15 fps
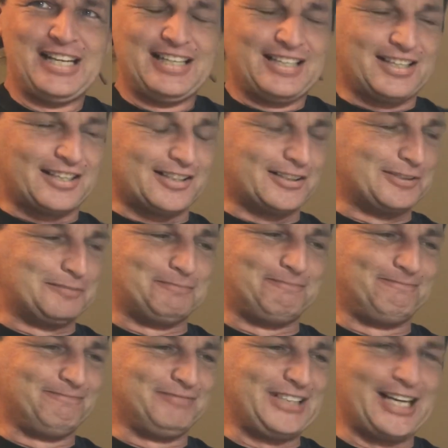
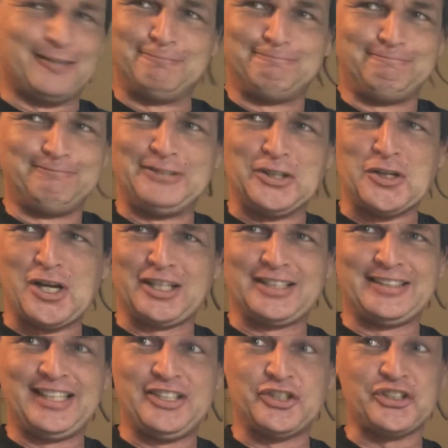They're not
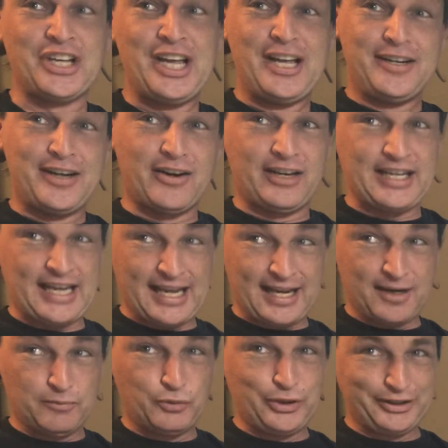contagious. Now, I
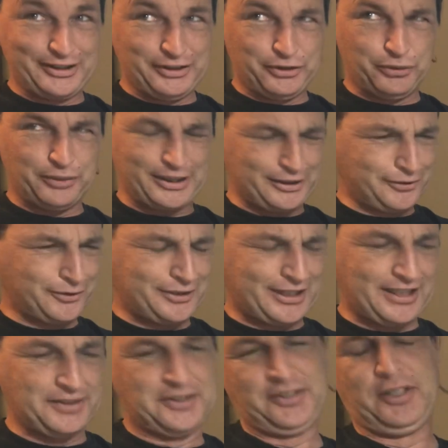am willing to
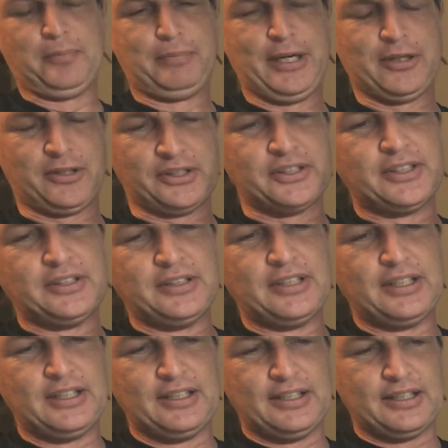entertain this comparison
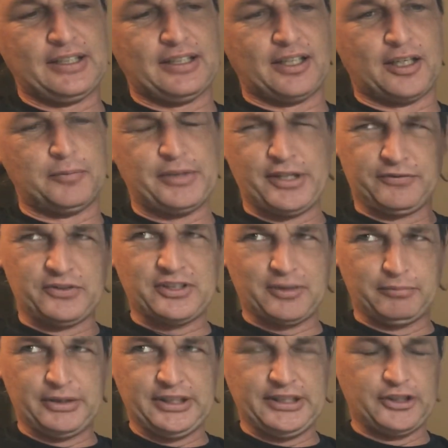if
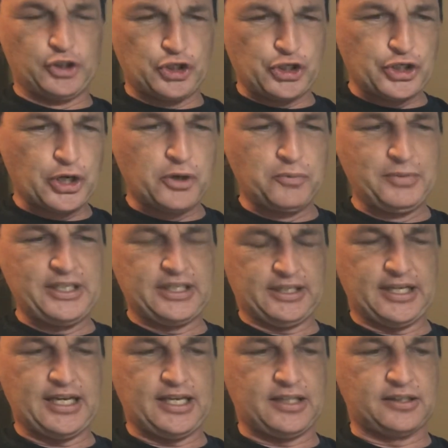somebody can show me a
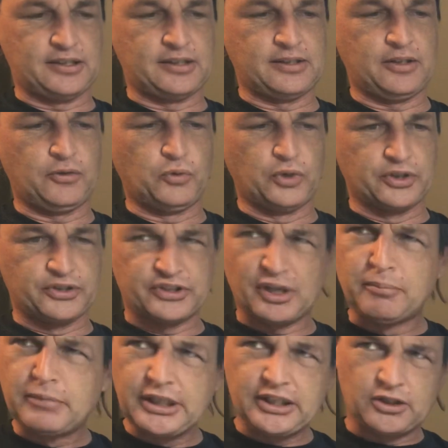case where
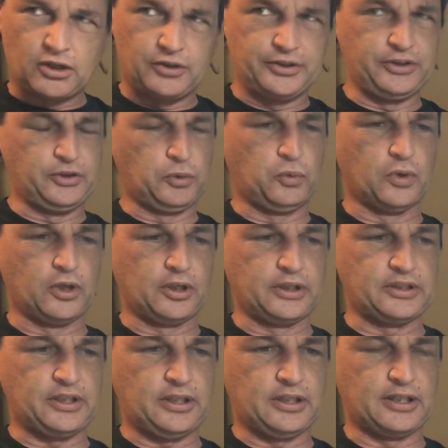somebody called into
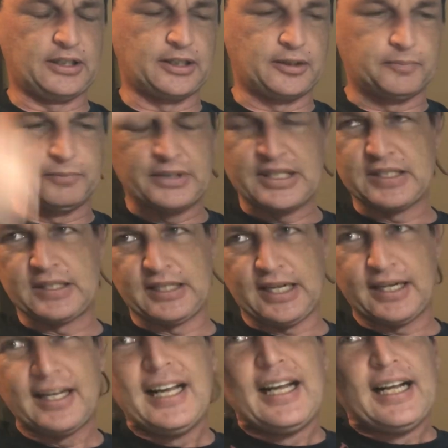work and
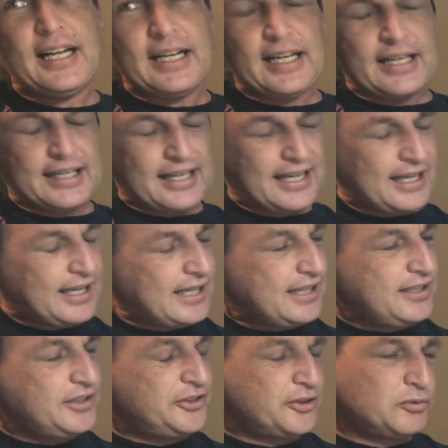said, hey,
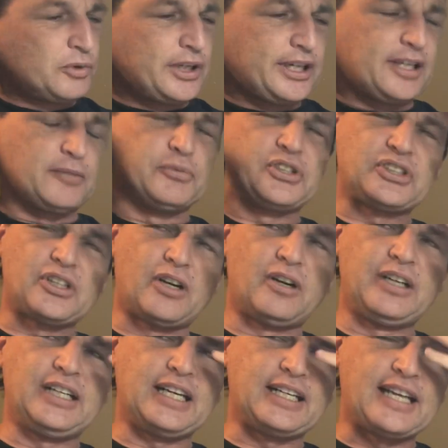you know what? I'm
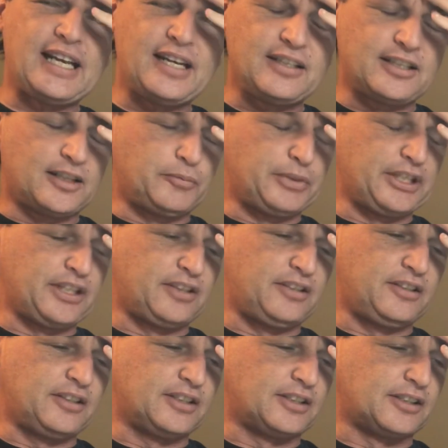sorry, I can't come
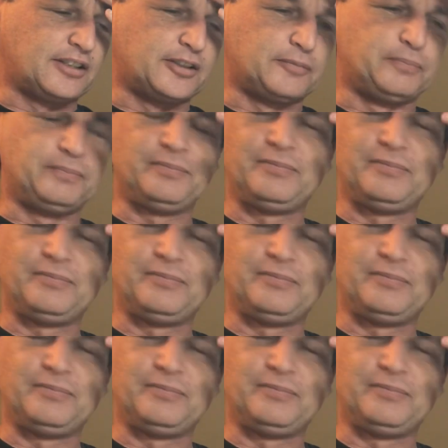in. I